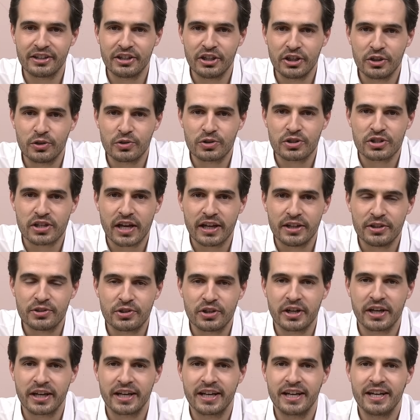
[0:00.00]

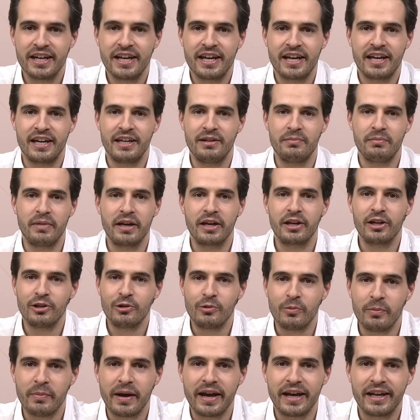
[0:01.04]
egocentric and
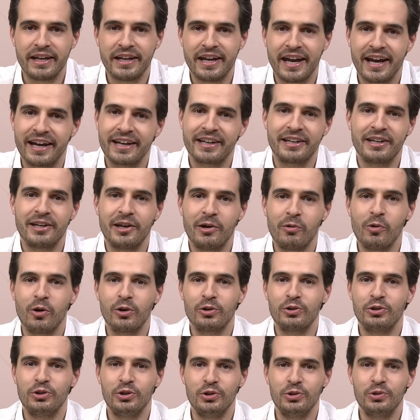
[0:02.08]
megalomaniac, and I
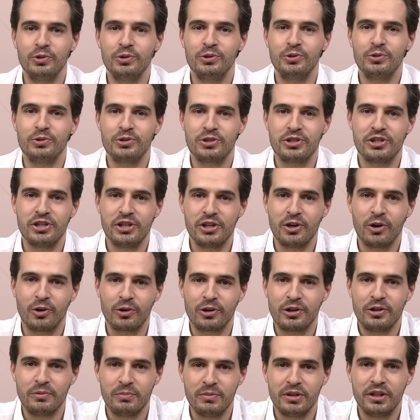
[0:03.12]
want you to see
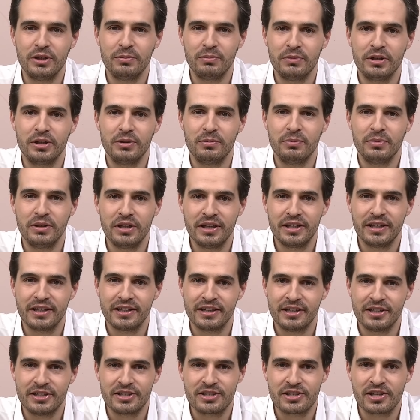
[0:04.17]
only me,
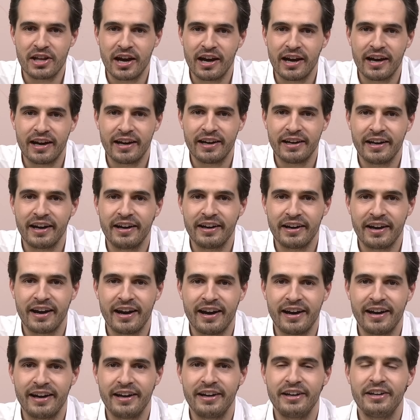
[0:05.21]
and it's the
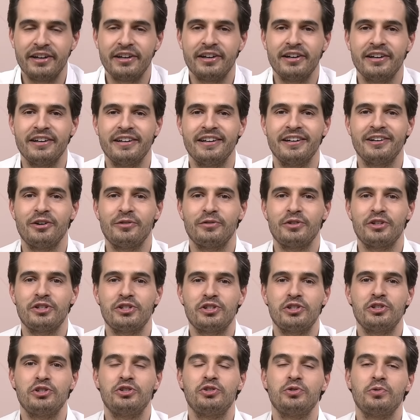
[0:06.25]
I of the
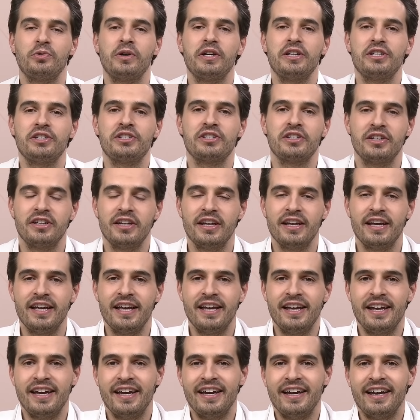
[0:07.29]
situation.
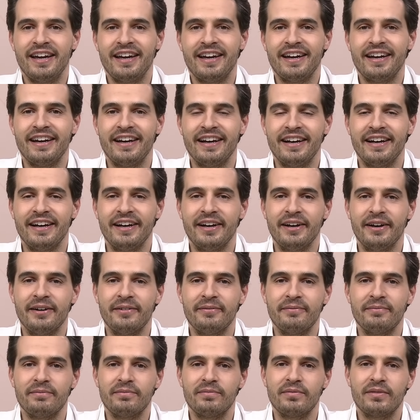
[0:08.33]
I
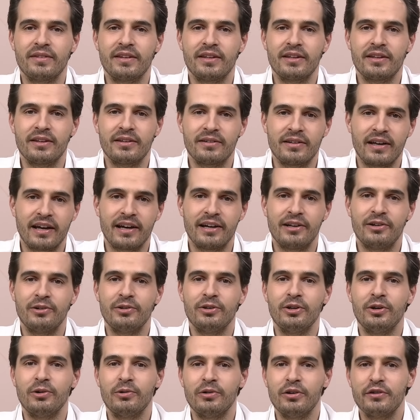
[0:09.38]

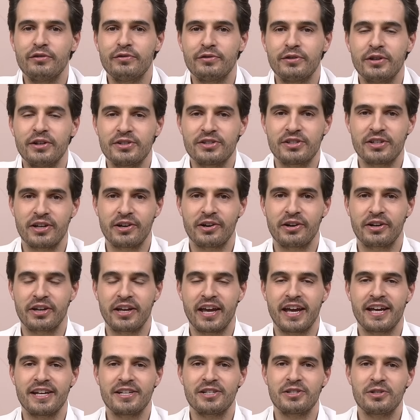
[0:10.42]
don't know if the
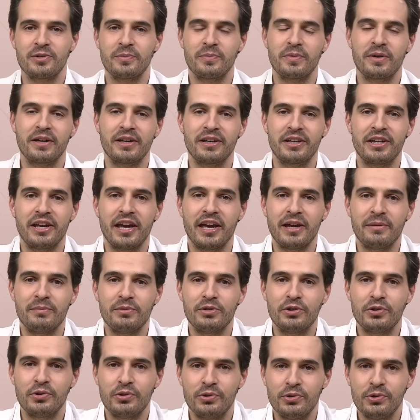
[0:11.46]
sarcasm came
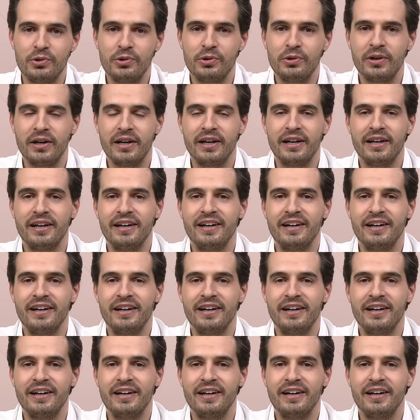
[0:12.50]
through.